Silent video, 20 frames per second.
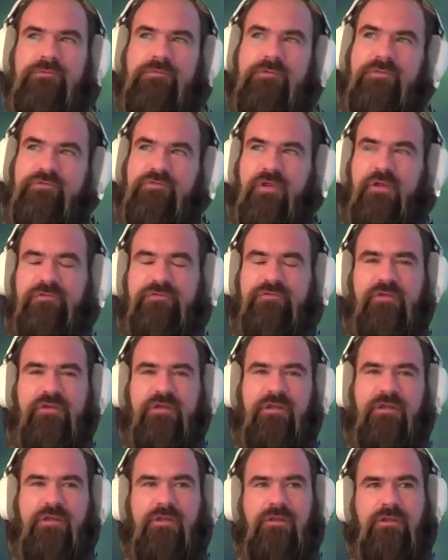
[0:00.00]

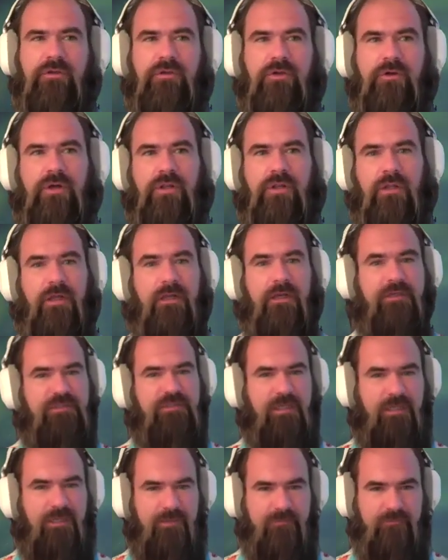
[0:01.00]
Discussing, a lot of
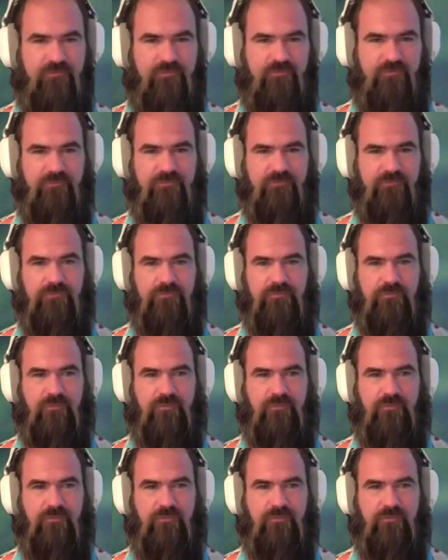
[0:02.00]
times